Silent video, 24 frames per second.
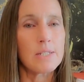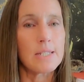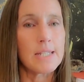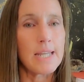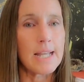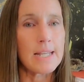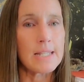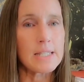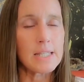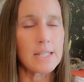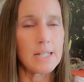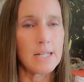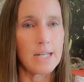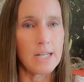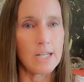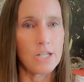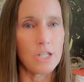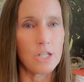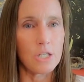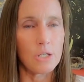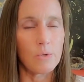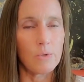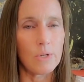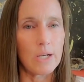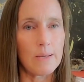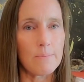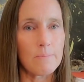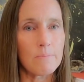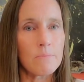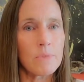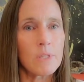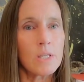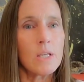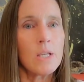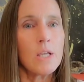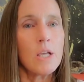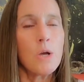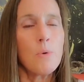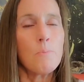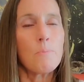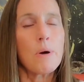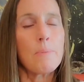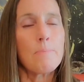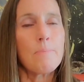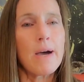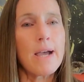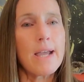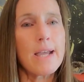density to it.
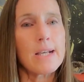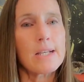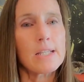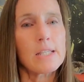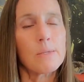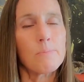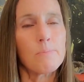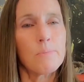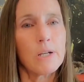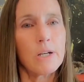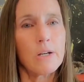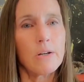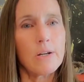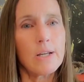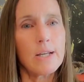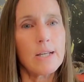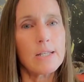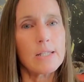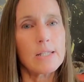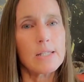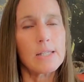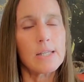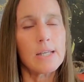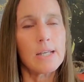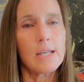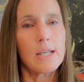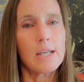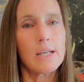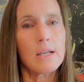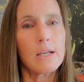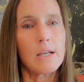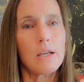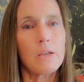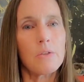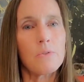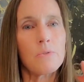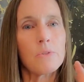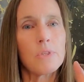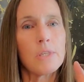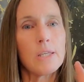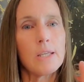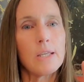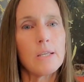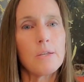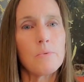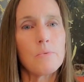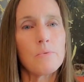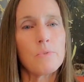But by experiencing
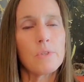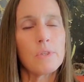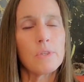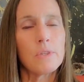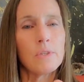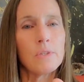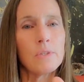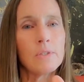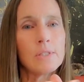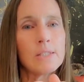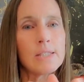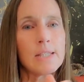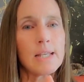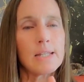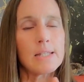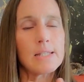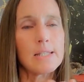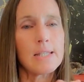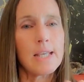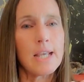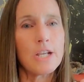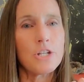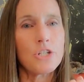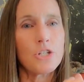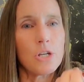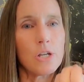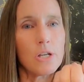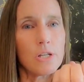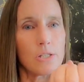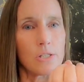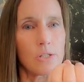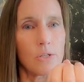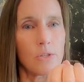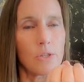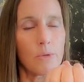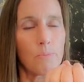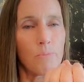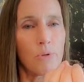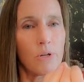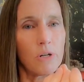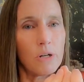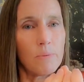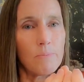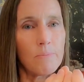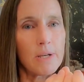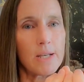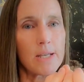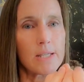the sensation, so the
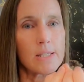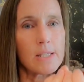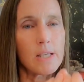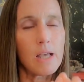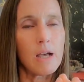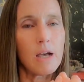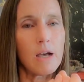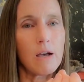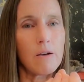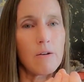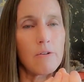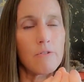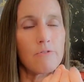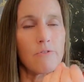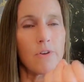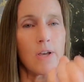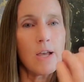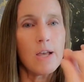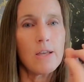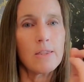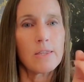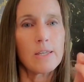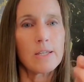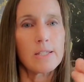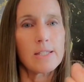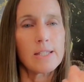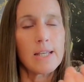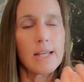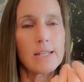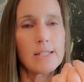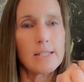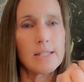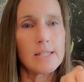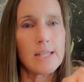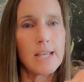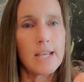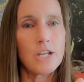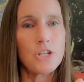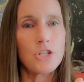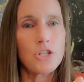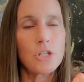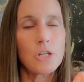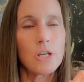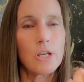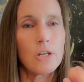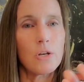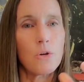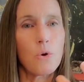purpose of the
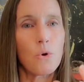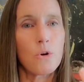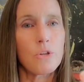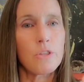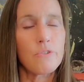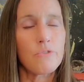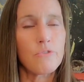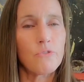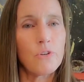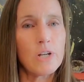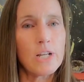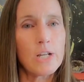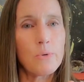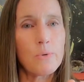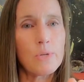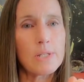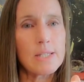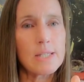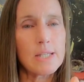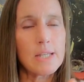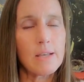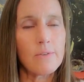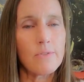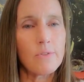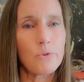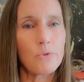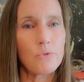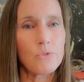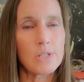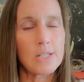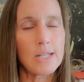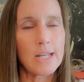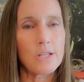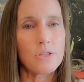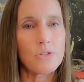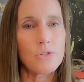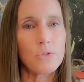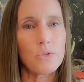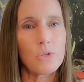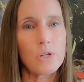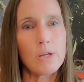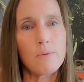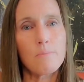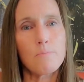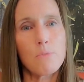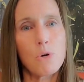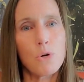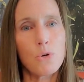sensation or the frequency of those denser
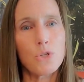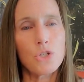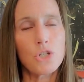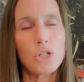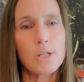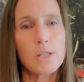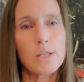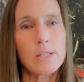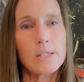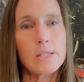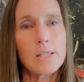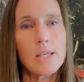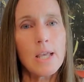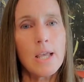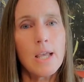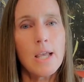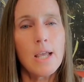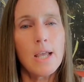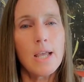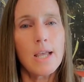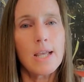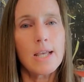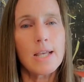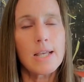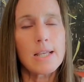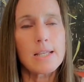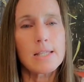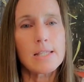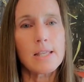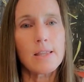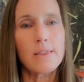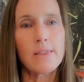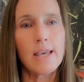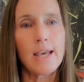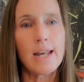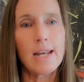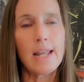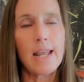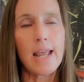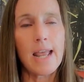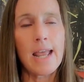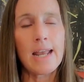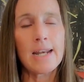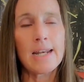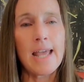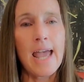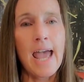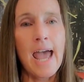emotions is that
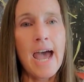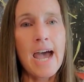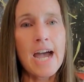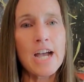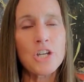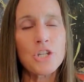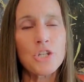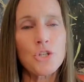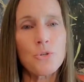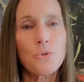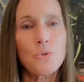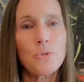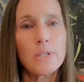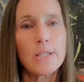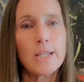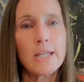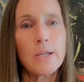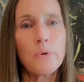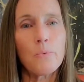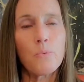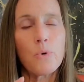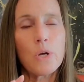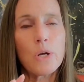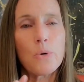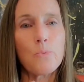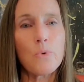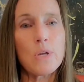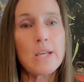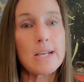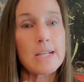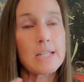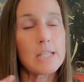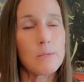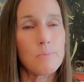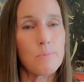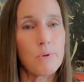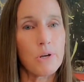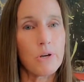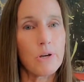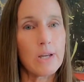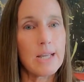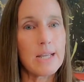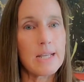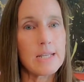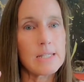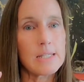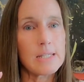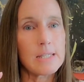it actually, when we
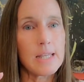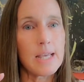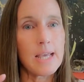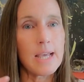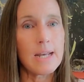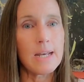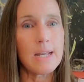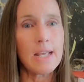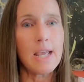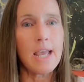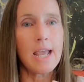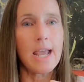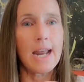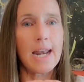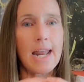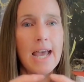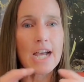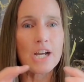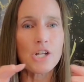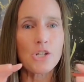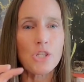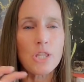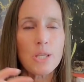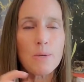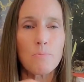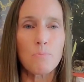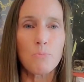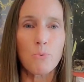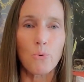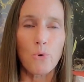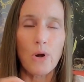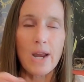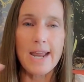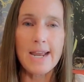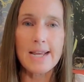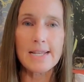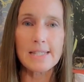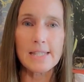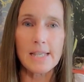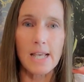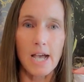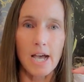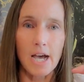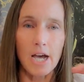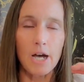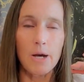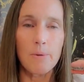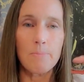experience that, it actually breaks
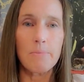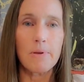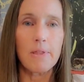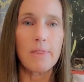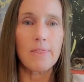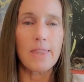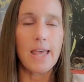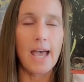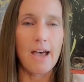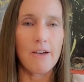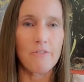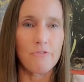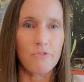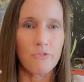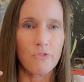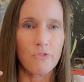up that